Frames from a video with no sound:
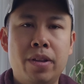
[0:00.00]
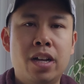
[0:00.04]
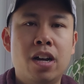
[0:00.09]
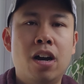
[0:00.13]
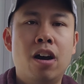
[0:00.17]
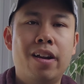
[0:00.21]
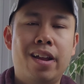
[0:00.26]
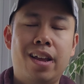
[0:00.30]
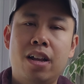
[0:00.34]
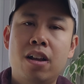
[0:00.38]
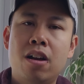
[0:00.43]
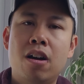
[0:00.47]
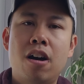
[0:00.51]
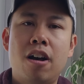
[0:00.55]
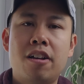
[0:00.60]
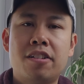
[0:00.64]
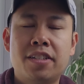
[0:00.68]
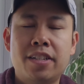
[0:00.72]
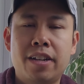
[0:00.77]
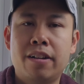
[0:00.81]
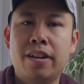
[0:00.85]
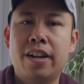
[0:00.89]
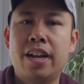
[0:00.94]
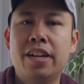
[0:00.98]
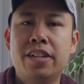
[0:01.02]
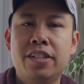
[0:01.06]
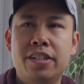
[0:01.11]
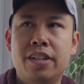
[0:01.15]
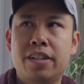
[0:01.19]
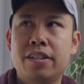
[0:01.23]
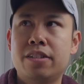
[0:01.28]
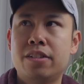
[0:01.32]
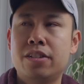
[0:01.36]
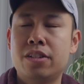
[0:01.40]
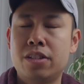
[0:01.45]
called a cost
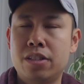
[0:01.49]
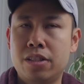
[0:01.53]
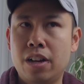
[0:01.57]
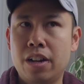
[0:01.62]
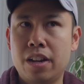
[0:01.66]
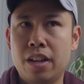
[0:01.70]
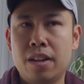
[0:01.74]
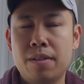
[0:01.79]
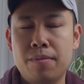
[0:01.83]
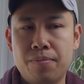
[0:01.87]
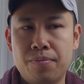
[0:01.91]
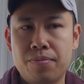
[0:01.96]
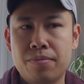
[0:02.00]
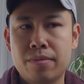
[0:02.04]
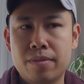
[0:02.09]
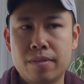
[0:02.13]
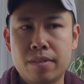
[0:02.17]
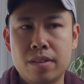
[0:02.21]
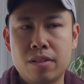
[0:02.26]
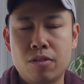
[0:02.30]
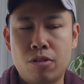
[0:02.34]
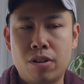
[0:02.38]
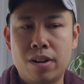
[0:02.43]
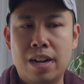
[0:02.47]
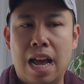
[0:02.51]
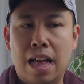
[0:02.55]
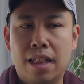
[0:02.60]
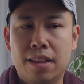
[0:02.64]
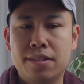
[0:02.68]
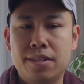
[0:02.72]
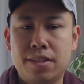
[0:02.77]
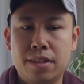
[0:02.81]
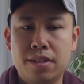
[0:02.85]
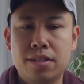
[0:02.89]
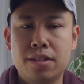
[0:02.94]
segregation study or
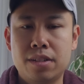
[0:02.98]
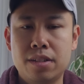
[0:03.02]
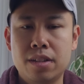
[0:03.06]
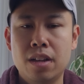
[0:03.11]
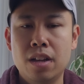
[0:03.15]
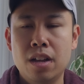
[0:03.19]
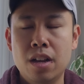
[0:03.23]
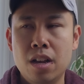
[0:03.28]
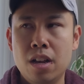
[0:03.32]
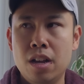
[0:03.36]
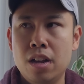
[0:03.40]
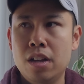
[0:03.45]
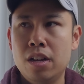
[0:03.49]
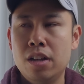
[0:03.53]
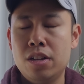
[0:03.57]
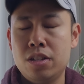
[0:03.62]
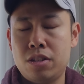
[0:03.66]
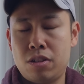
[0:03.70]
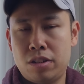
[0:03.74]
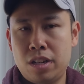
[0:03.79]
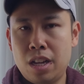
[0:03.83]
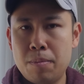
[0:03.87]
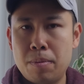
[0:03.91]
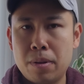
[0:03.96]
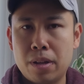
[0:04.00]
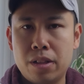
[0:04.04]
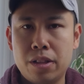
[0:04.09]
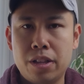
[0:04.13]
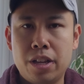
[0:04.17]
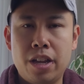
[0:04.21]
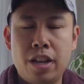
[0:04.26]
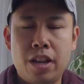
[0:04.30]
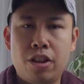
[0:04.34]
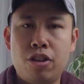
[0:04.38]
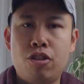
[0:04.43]
analysis. So
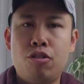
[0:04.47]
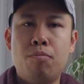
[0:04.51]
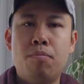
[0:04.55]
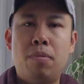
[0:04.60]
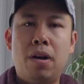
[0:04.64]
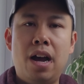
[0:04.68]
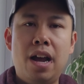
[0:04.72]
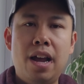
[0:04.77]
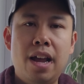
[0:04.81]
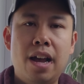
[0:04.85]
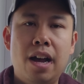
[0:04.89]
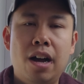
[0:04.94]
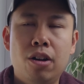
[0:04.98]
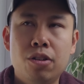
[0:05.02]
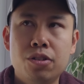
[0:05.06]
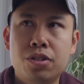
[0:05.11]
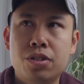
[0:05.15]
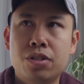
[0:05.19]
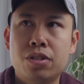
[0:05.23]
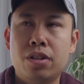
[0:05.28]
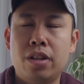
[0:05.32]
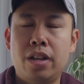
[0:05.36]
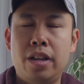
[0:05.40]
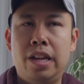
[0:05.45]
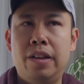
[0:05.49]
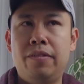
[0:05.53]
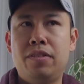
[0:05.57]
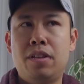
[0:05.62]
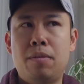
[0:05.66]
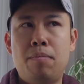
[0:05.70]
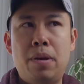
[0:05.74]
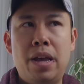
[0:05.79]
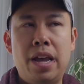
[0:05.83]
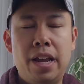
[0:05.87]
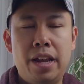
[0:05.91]
typically you buy a house and you have
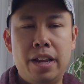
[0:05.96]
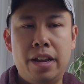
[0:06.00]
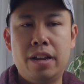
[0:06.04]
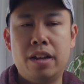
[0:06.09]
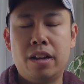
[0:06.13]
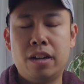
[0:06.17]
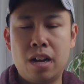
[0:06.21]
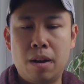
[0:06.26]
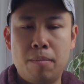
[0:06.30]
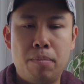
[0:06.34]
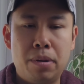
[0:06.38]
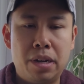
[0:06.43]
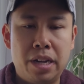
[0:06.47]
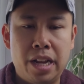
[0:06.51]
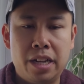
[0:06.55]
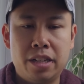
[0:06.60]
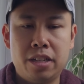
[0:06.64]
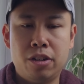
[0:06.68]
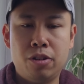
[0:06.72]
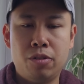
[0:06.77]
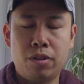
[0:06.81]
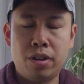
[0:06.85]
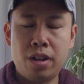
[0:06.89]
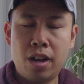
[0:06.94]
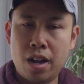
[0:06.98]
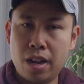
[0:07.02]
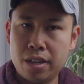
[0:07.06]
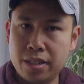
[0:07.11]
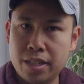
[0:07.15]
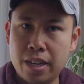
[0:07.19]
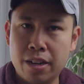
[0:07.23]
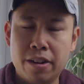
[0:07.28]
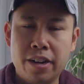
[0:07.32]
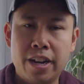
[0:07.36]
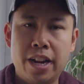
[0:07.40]
to pay a company to do a
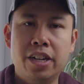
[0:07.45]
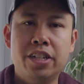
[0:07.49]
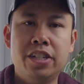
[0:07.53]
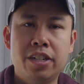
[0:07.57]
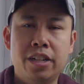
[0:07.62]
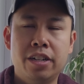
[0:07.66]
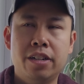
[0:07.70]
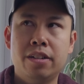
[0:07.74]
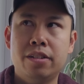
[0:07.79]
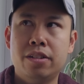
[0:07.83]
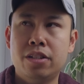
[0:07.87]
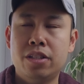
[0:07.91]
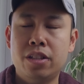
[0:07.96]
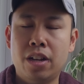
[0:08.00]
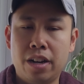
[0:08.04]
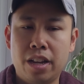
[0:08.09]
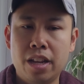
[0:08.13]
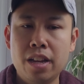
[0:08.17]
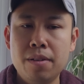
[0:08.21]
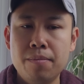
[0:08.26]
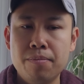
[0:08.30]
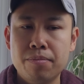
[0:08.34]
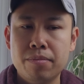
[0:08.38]
cost segregation study.